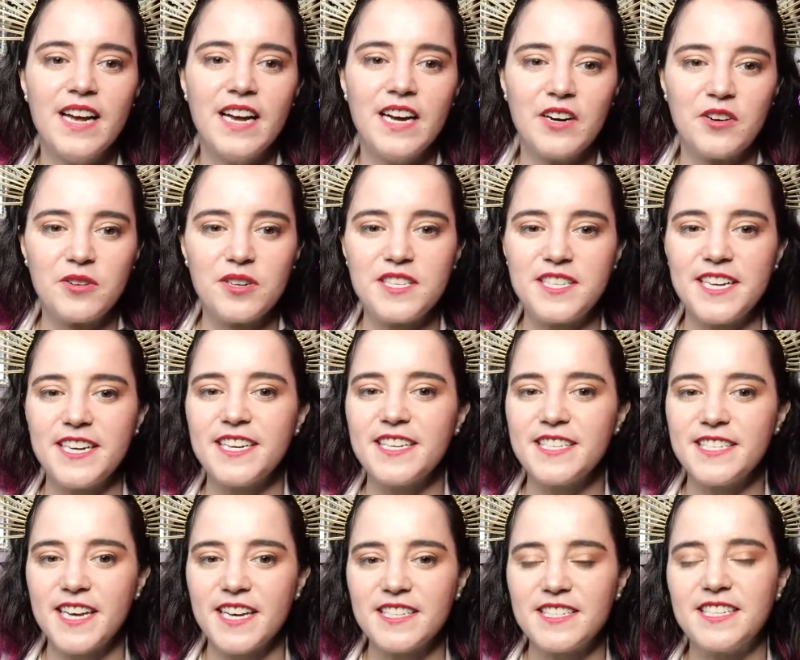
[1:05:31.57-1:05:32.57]
Christina
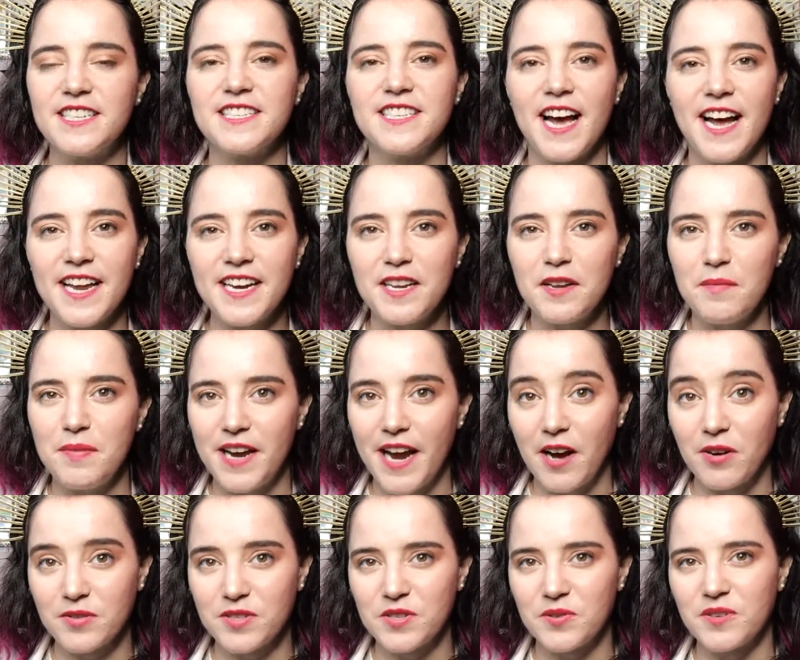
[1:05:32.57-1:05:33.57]
says, design can be
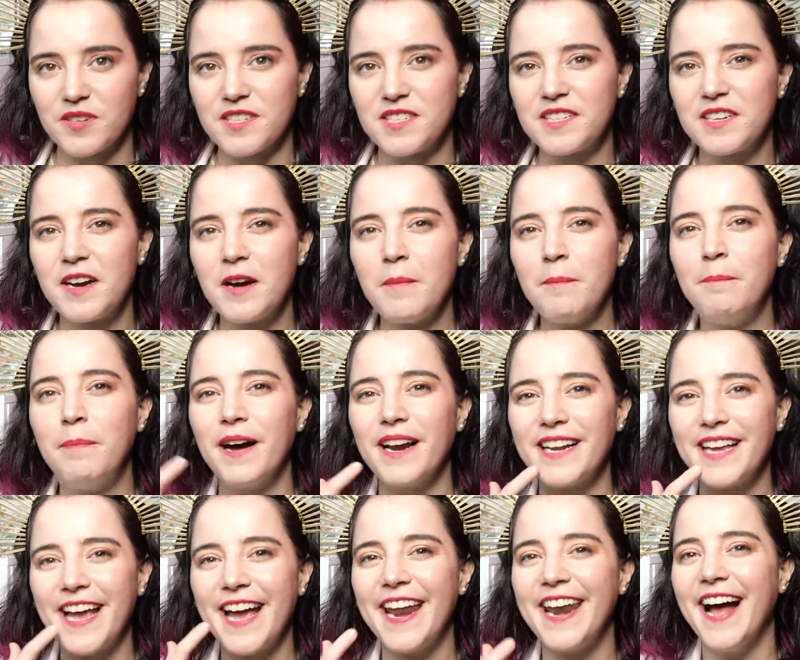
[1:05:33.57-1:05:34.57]
outsourced,
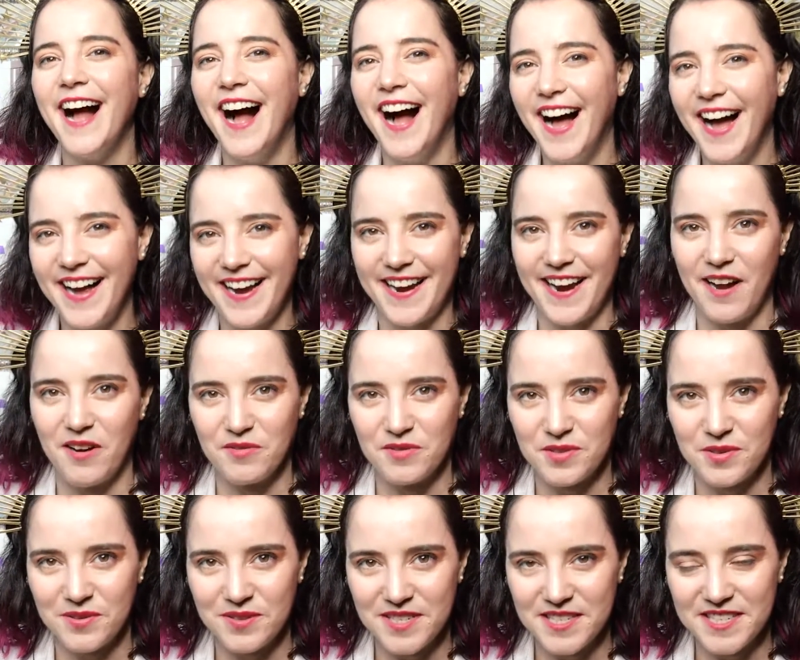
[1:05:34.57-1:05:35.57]
but can I
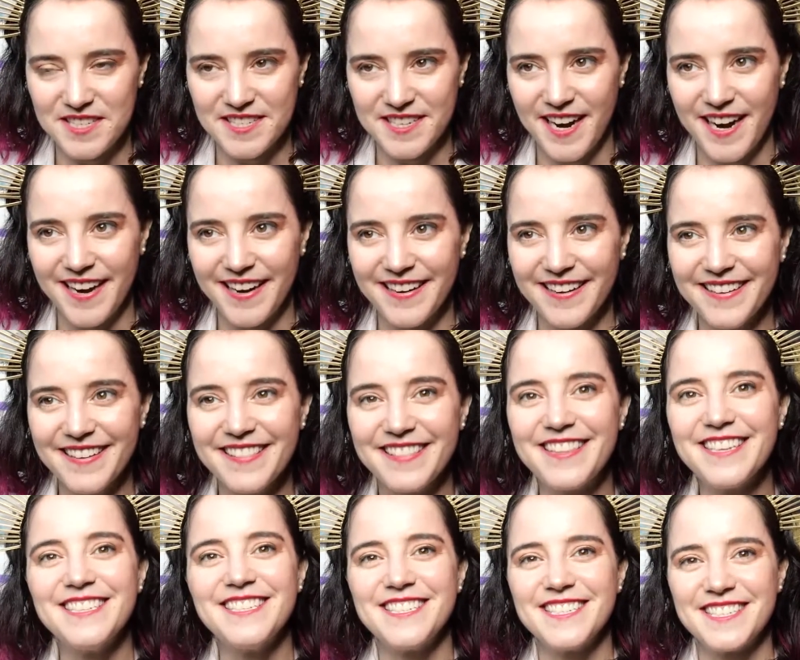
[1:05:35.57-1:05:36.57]
outsource design?
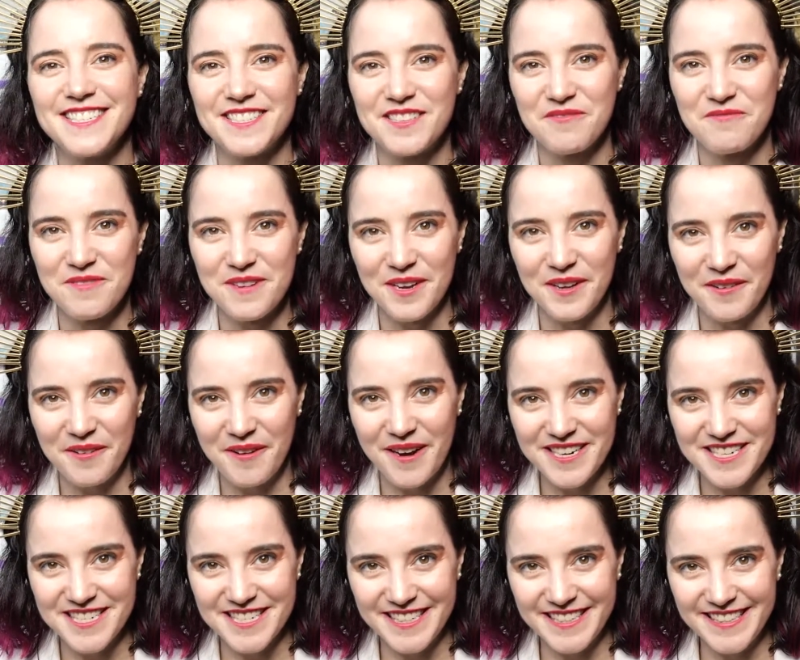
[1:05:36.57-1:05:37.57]
This is the real
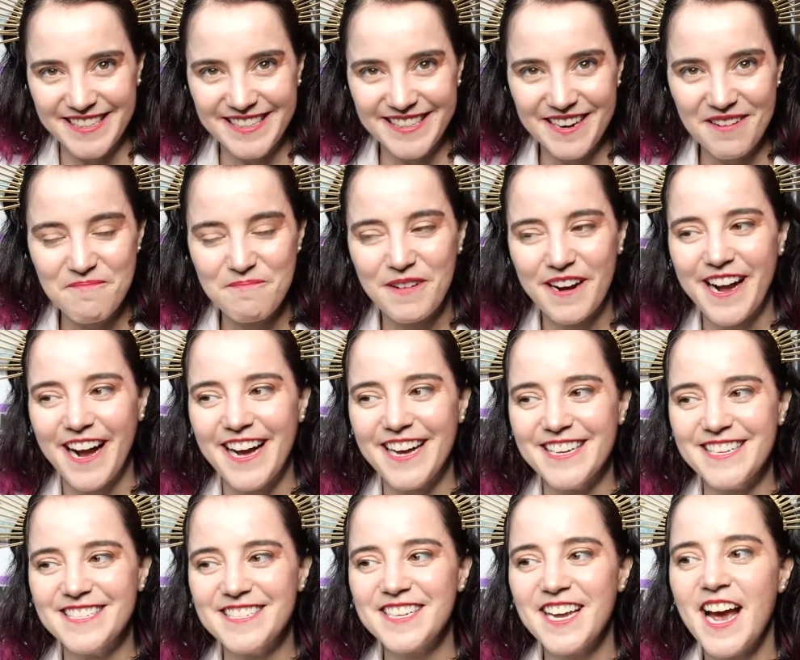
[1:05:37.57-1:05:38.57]
question,
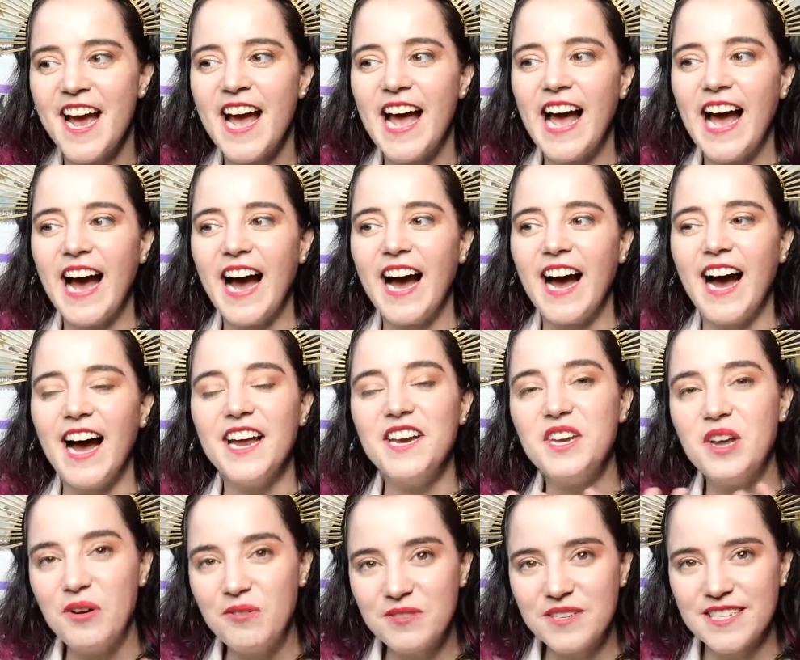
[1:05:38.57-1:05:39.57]
because I
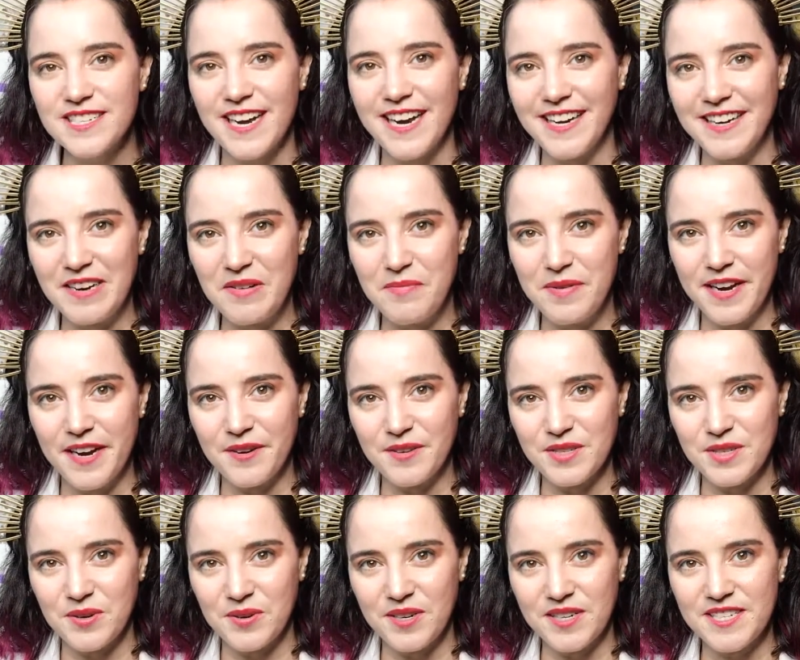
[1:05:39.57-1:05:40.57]
know design can be
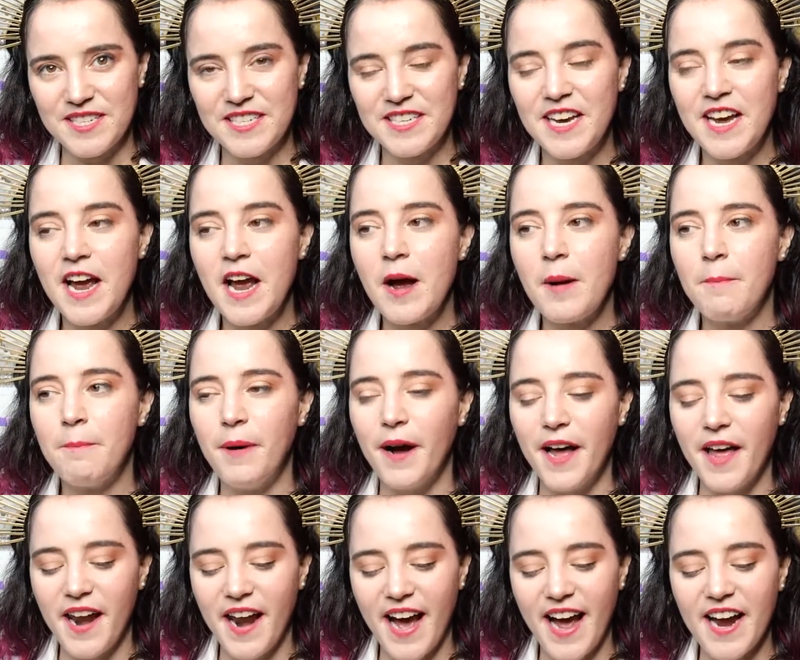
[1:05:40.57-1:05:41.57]
outsourced,
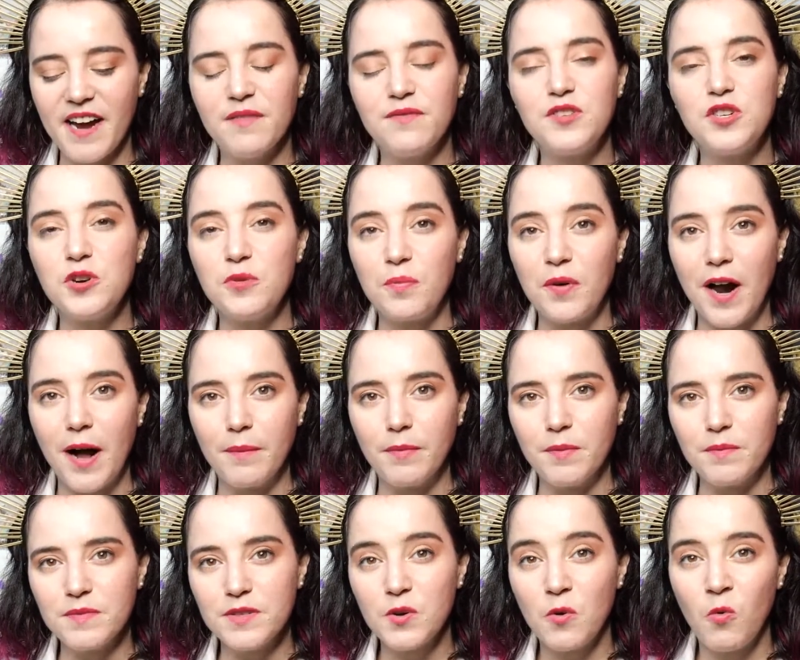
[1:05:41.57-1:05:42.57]
but I have two
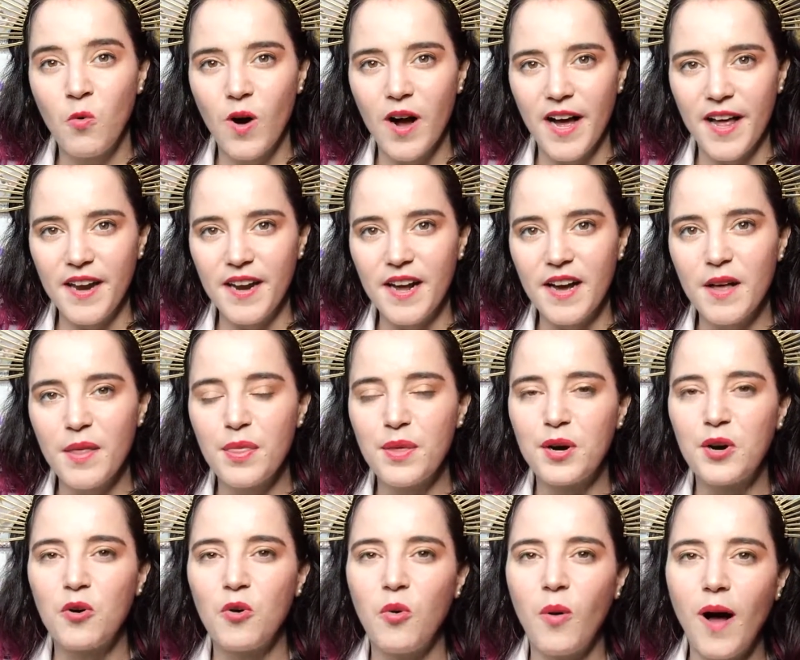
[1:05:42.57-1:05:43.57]
problems. One, the
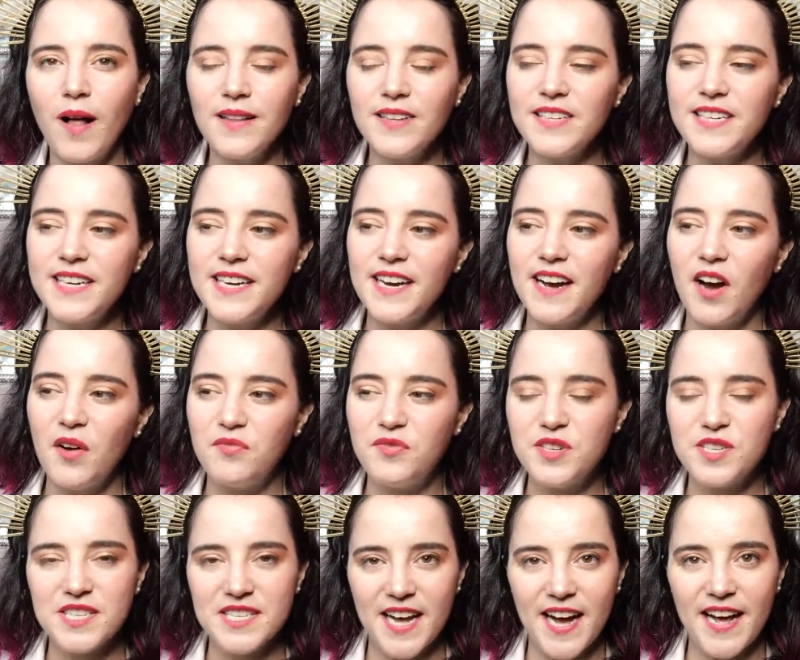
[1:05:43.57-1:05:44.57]
quality of
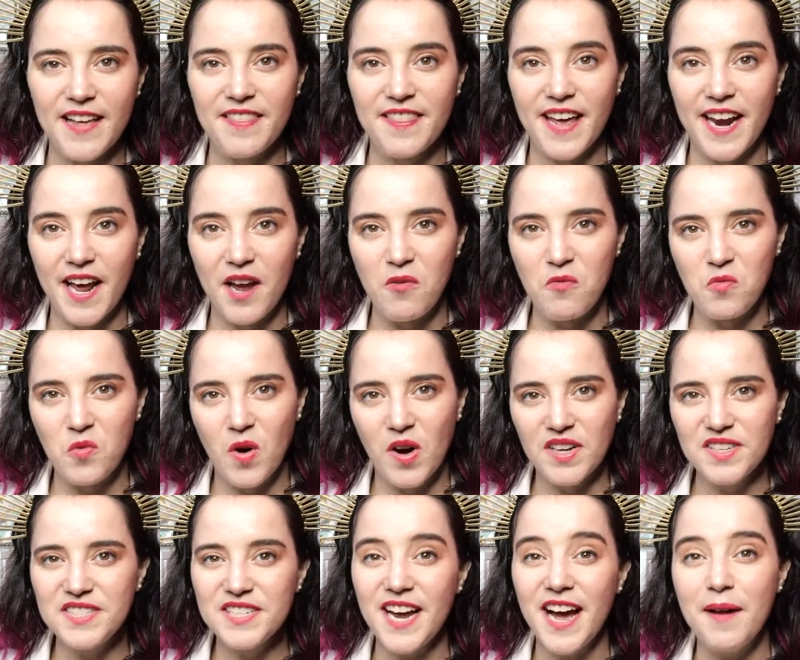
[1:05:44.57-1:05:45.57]
design that I
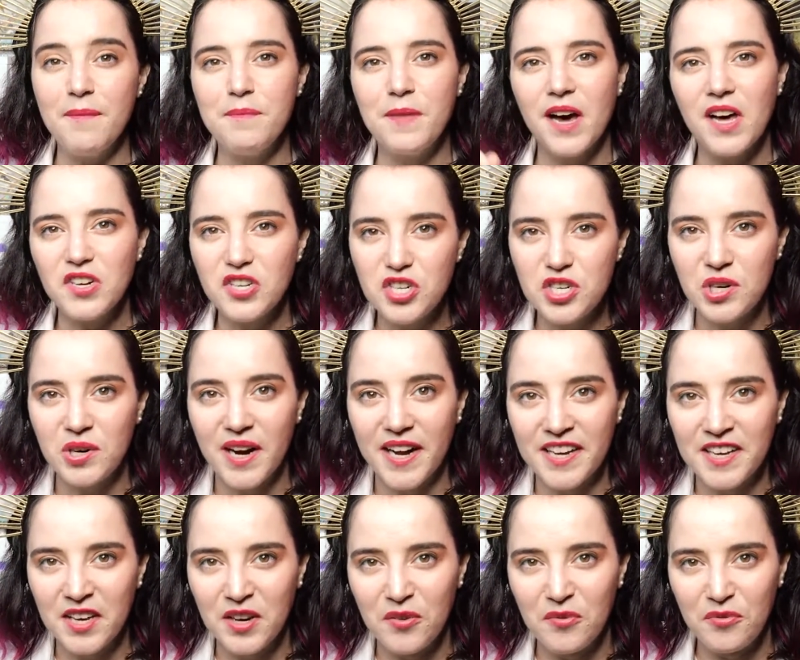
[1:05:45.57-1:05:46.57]
want, I'm not sure I
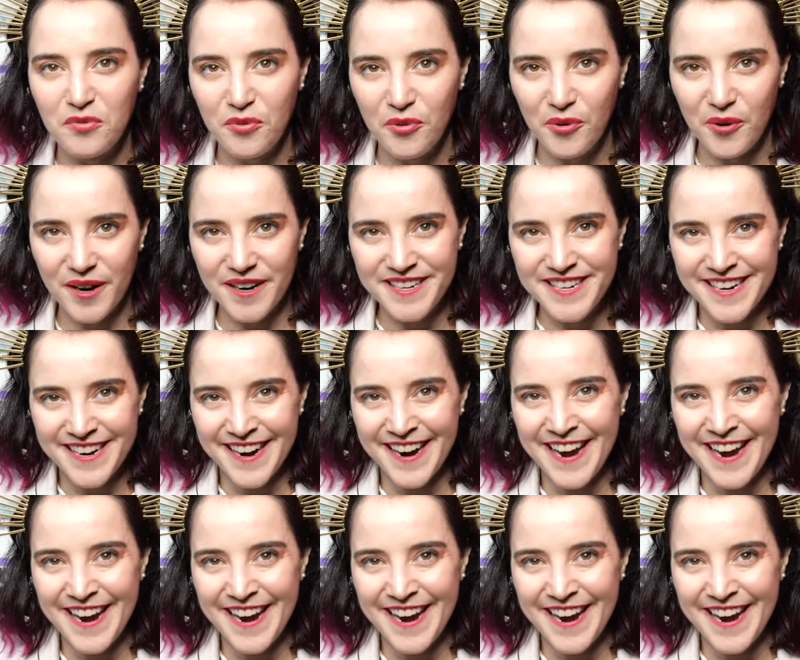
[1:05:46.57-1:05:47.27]
can afford.